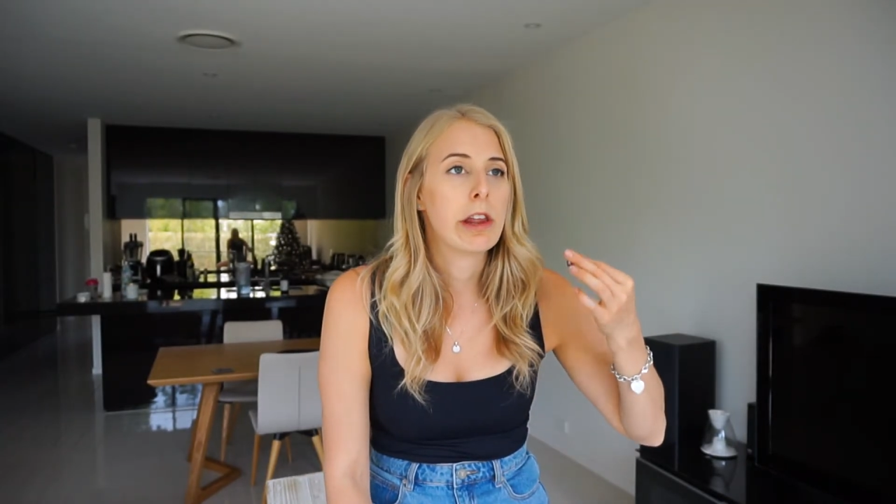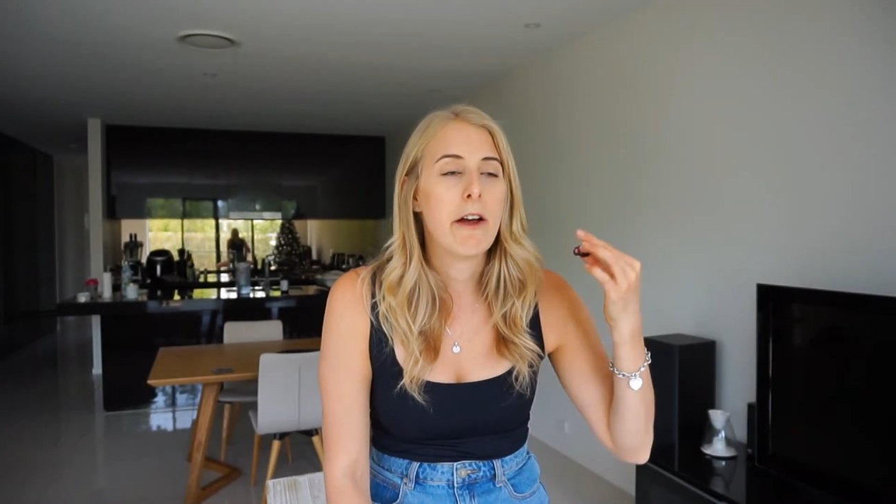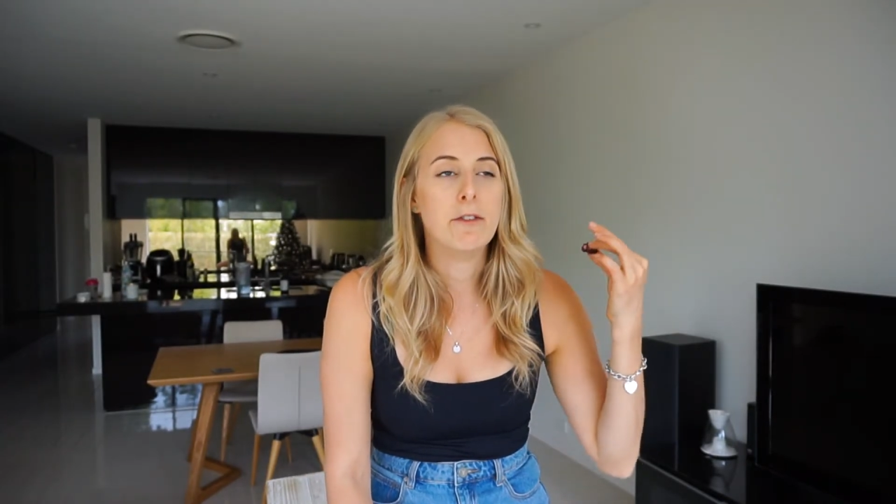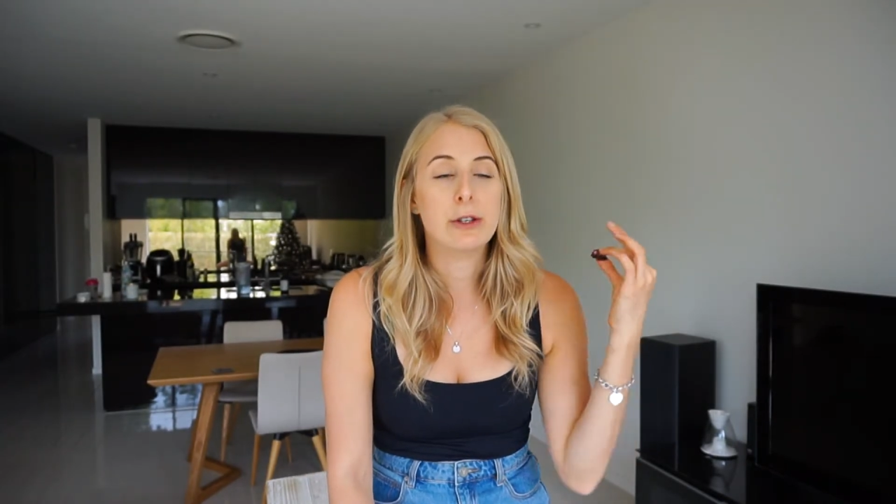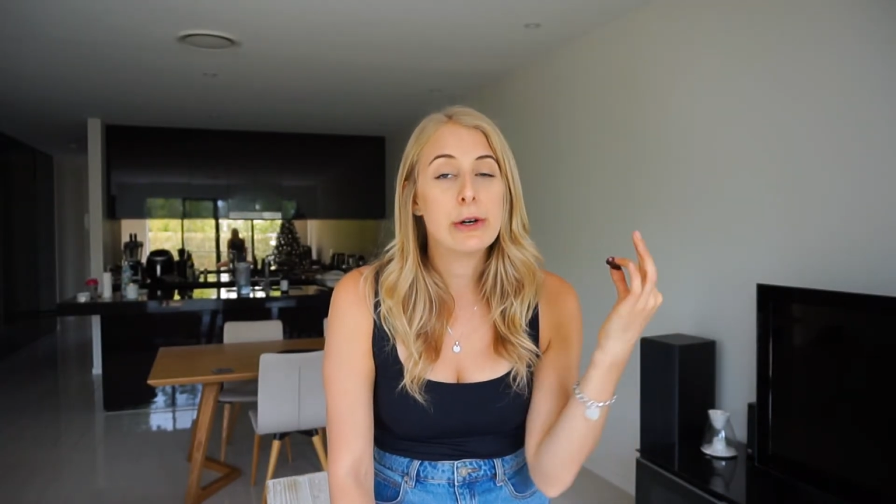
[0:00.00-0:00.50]

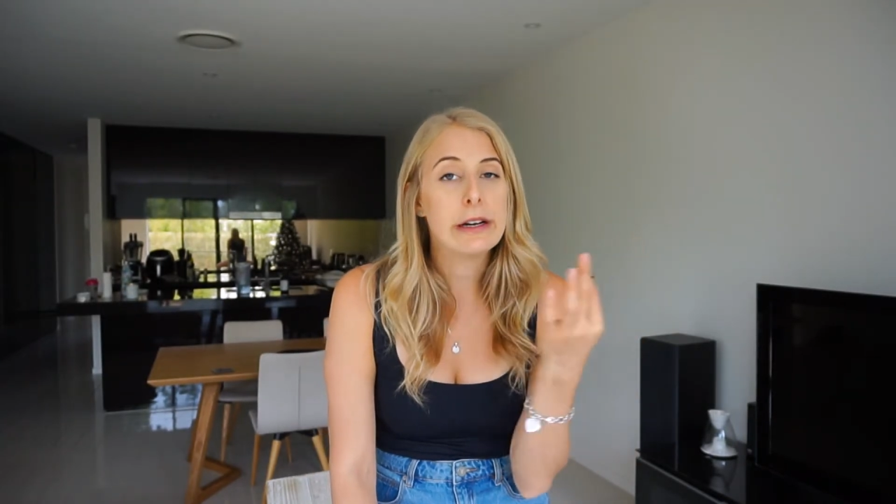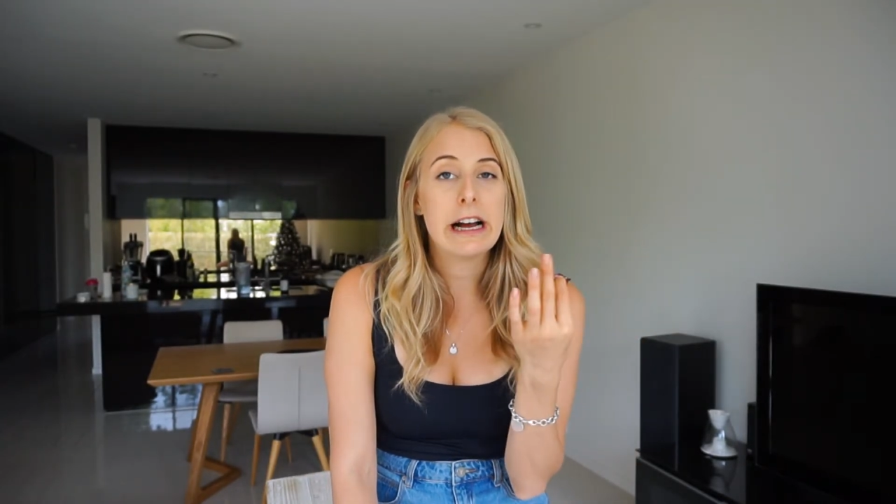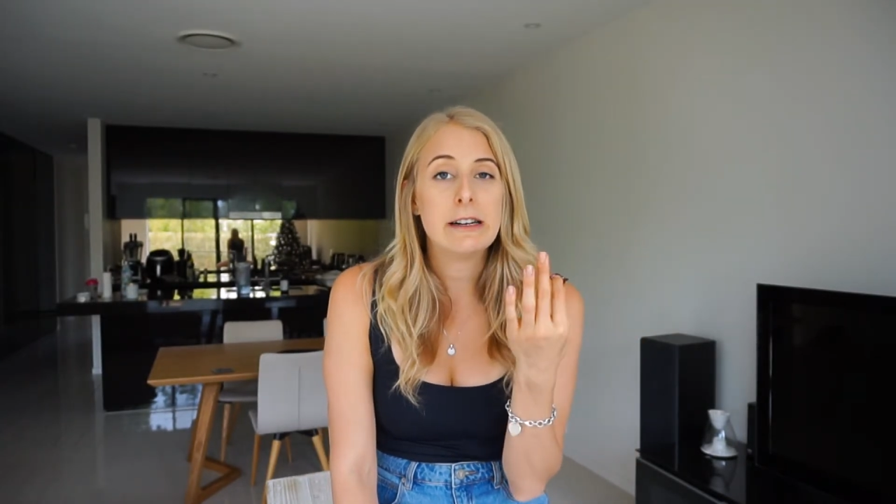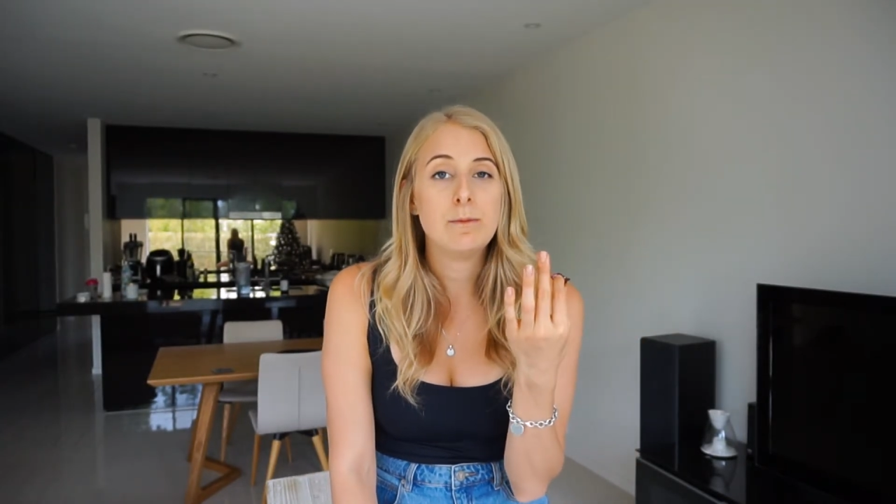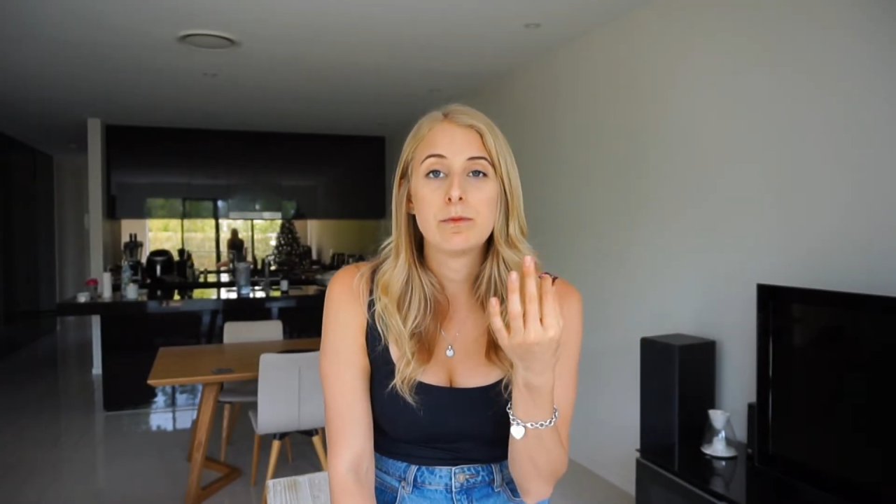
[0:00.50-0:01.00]
if you're going
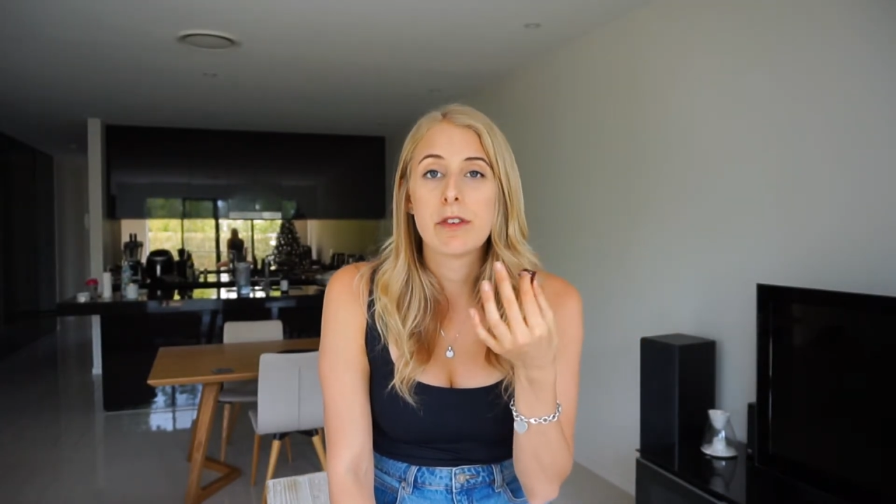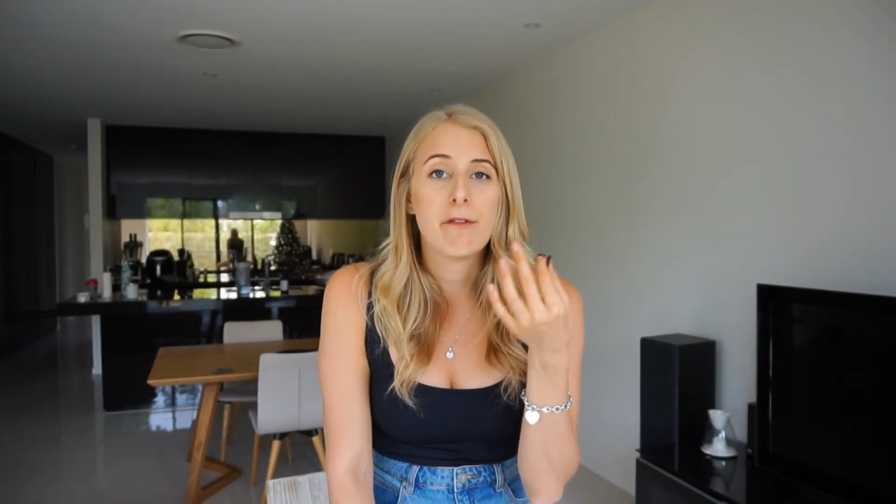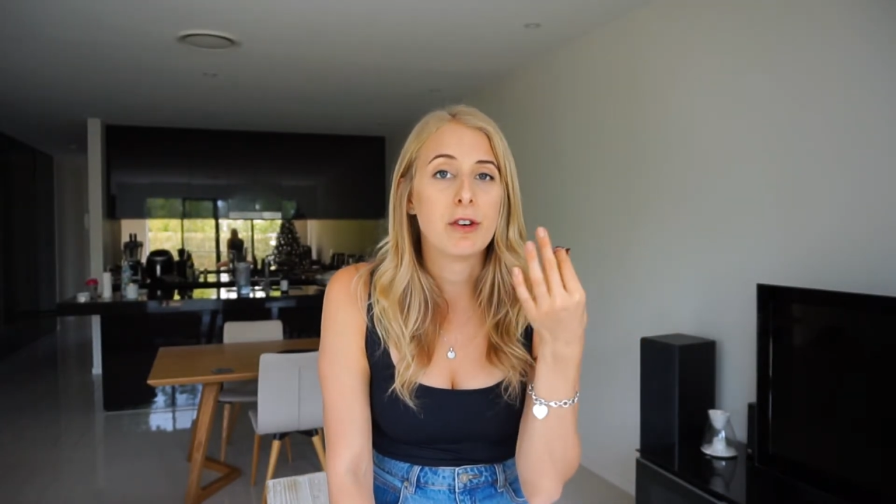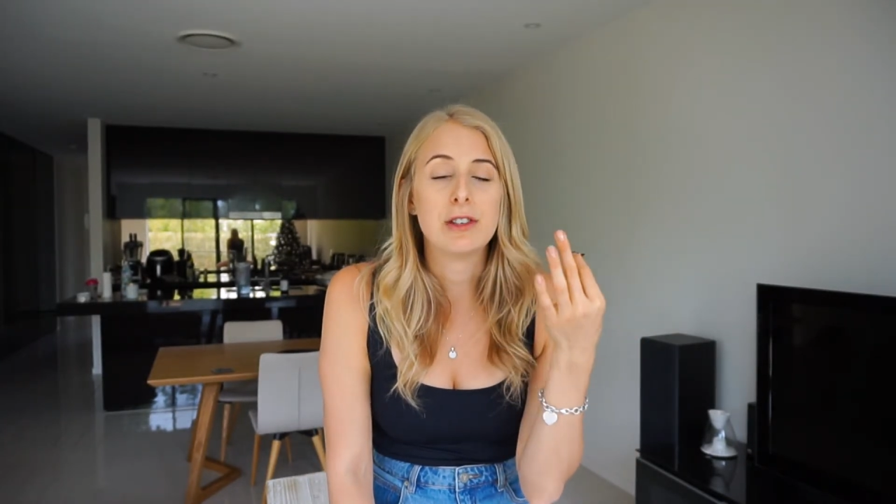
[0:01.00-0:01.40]
out for